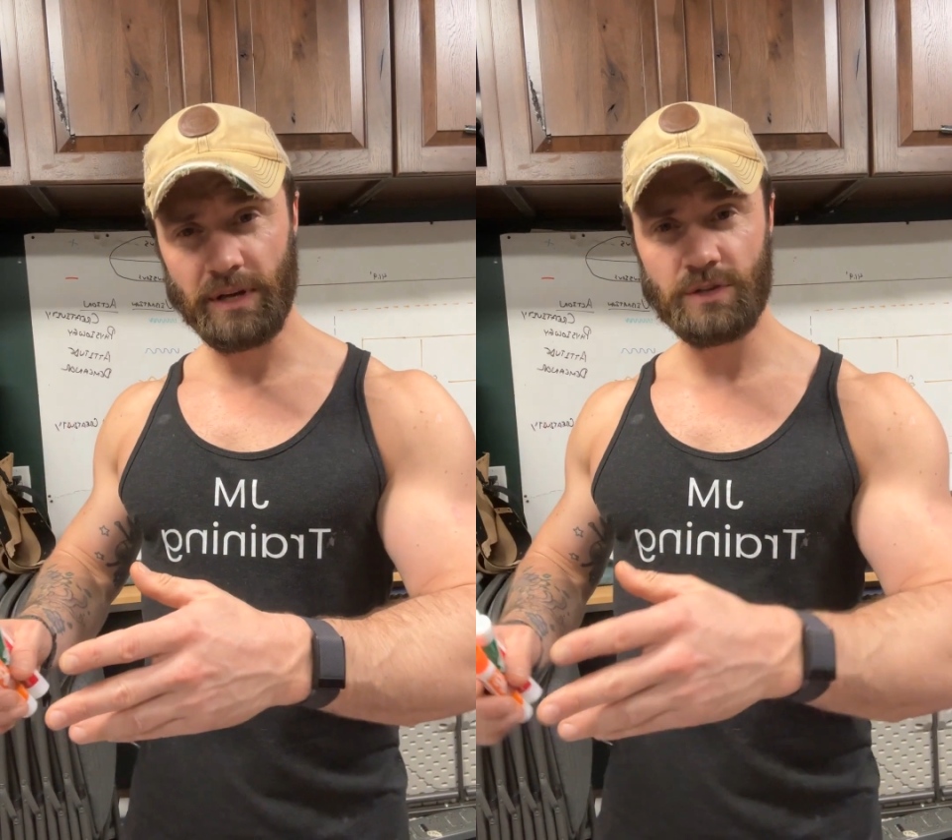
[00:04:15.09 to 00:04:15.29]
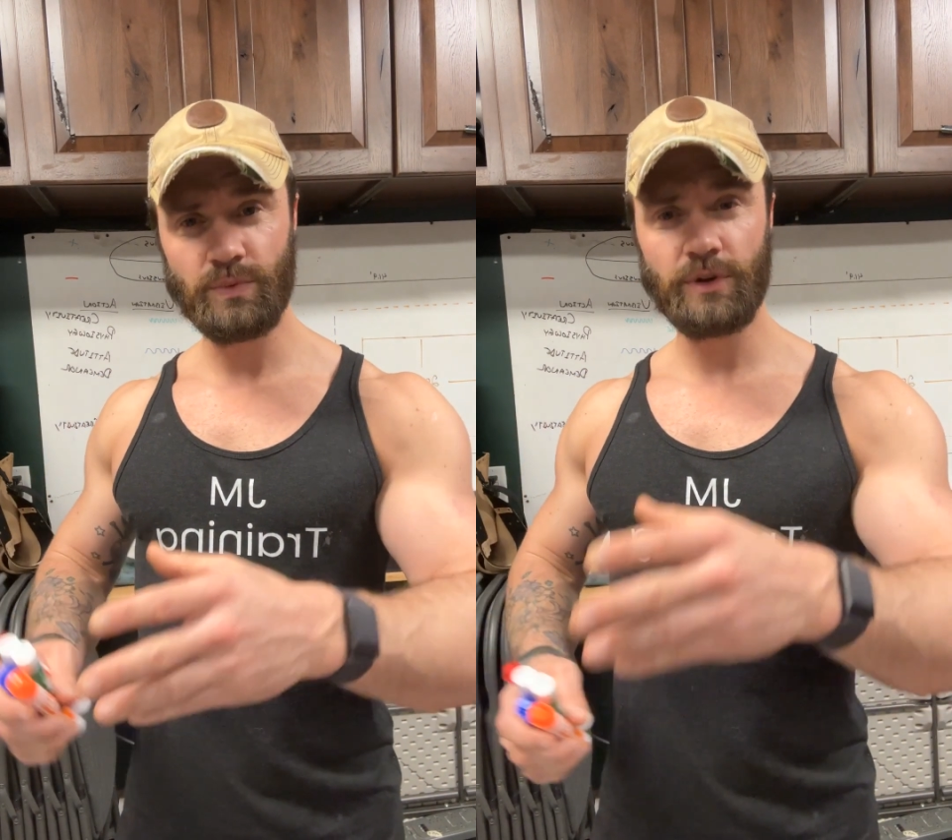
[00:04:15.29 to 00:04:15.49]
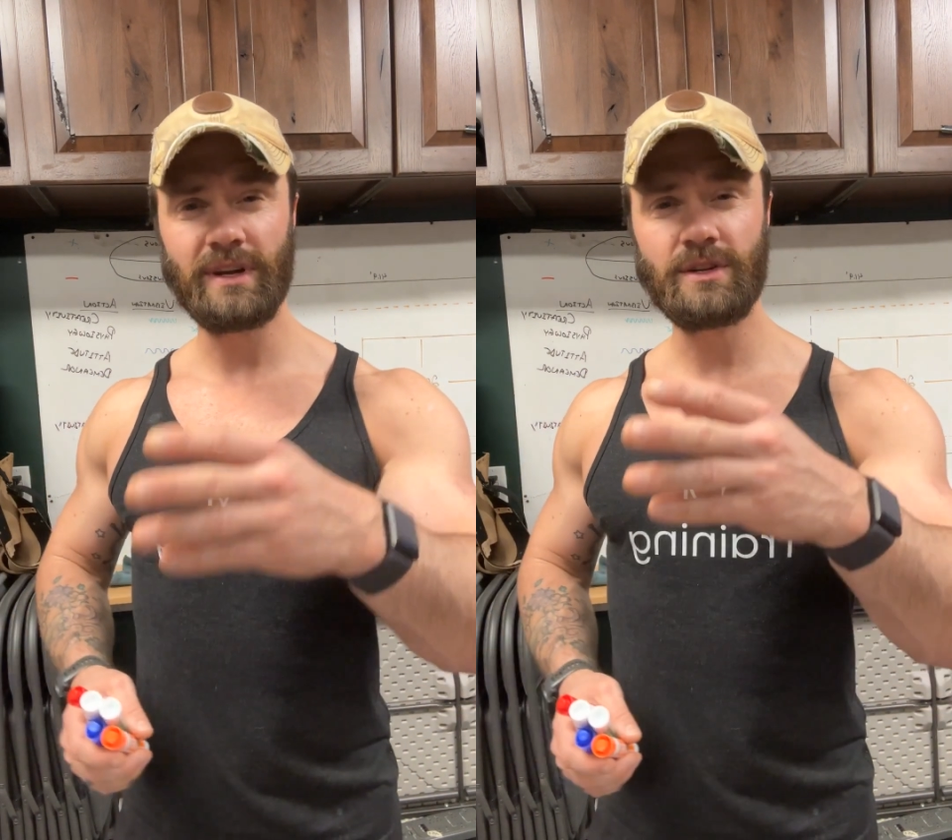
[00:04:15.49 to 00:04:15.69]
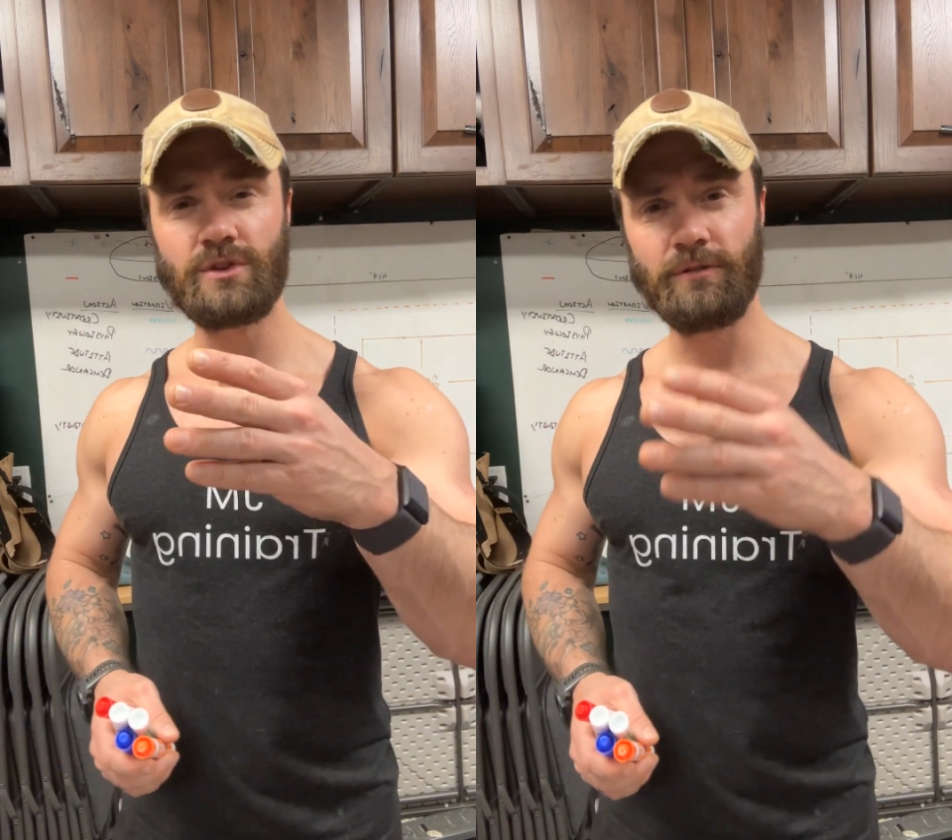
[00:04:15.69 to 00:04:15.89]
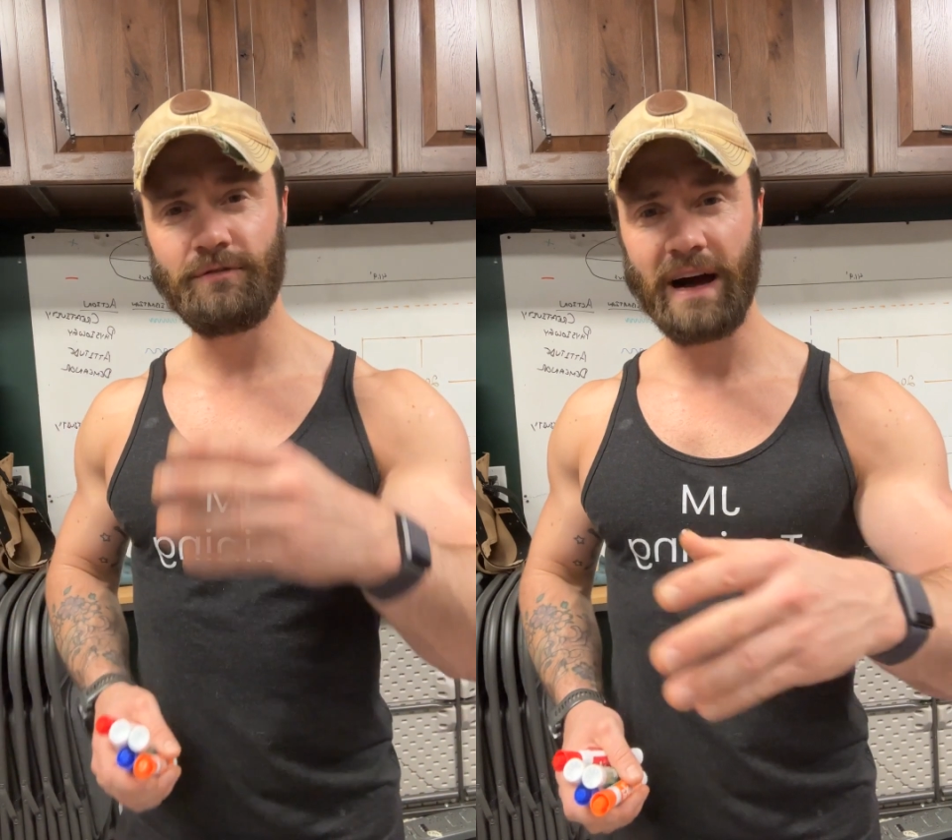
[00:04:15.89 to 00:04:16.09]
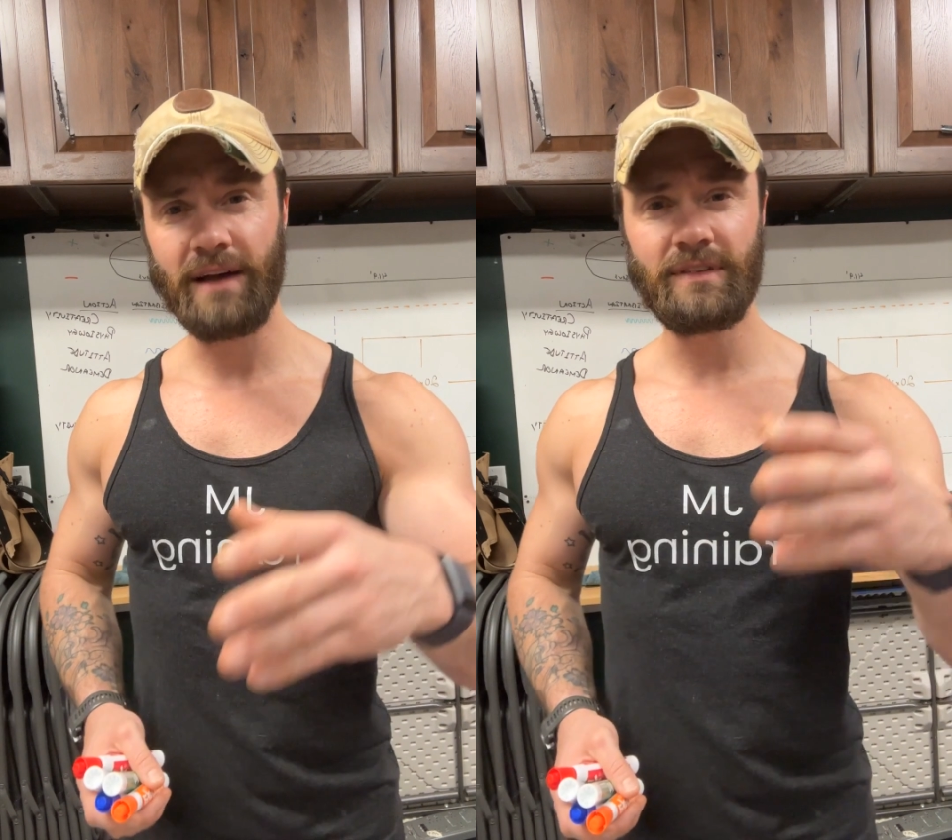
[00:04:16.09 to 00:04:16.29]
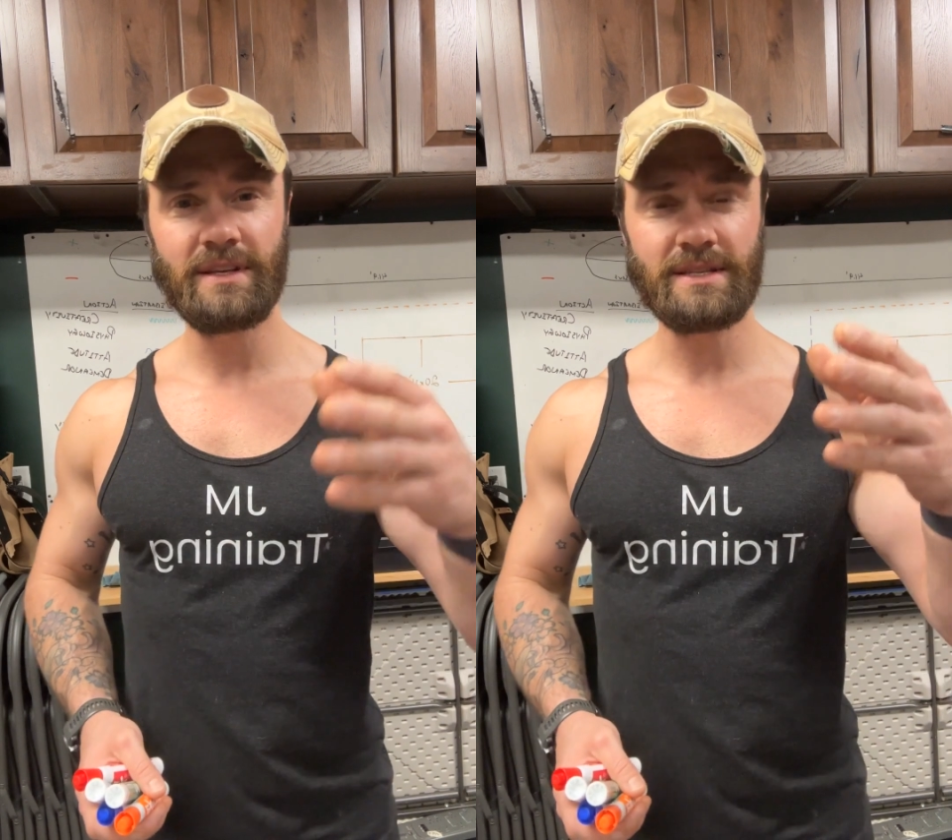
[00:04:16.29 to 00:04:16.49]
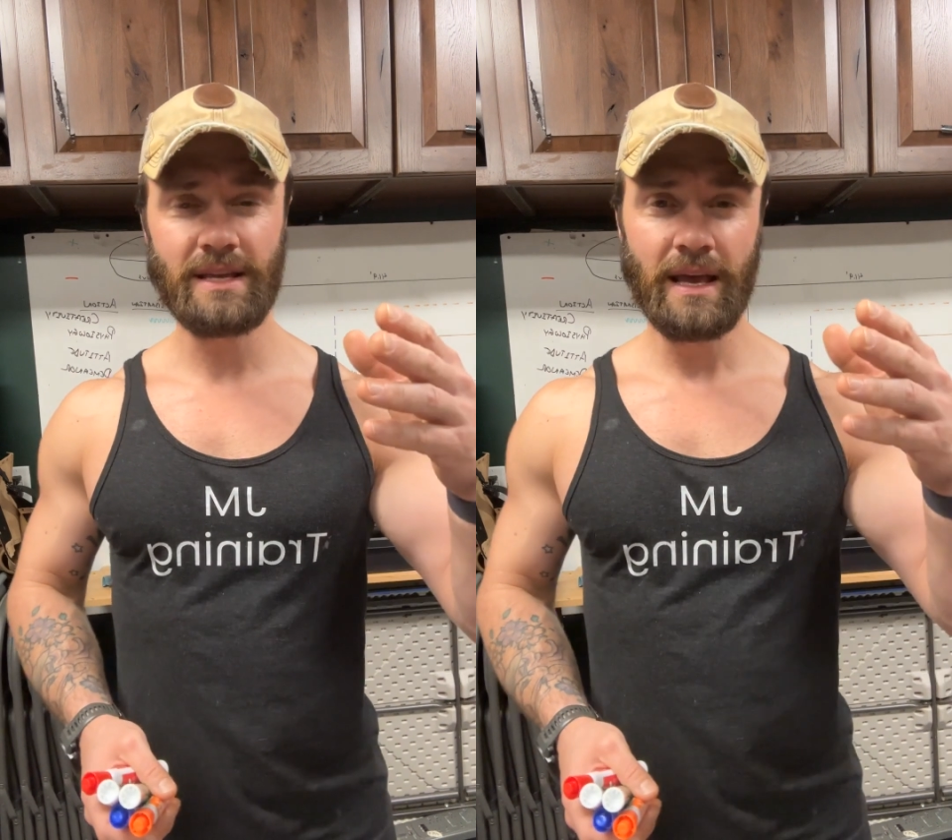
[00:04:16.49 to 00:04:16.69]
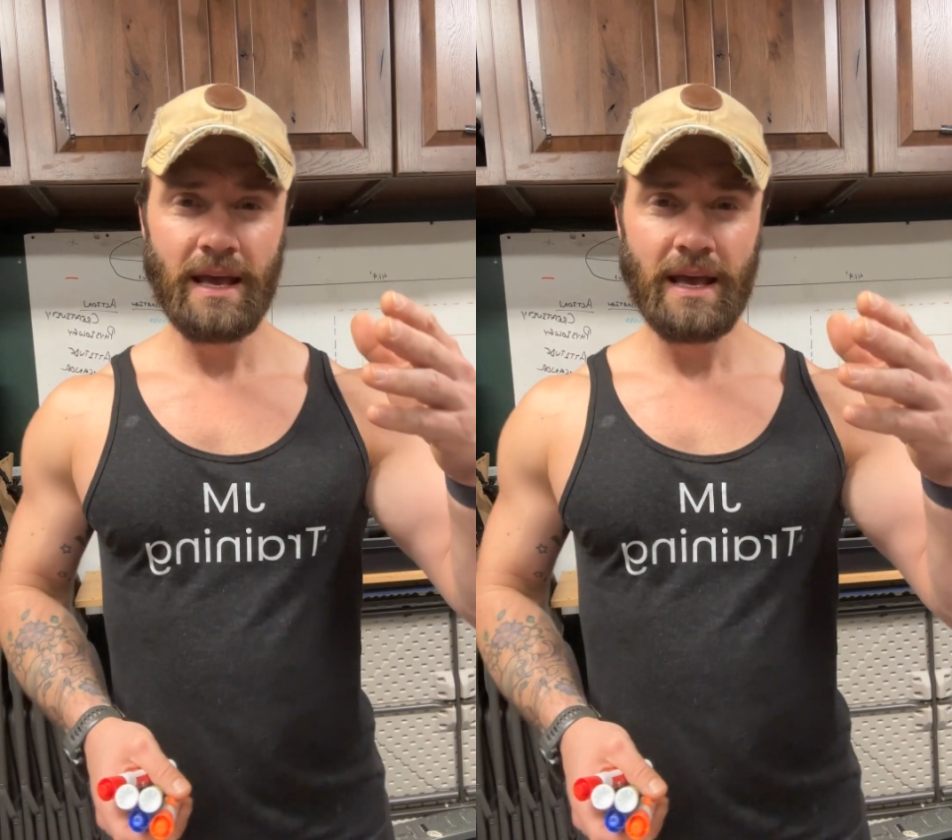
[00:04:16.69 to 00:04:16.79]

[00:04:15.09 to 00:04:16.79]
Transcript: because when you're in a survivalist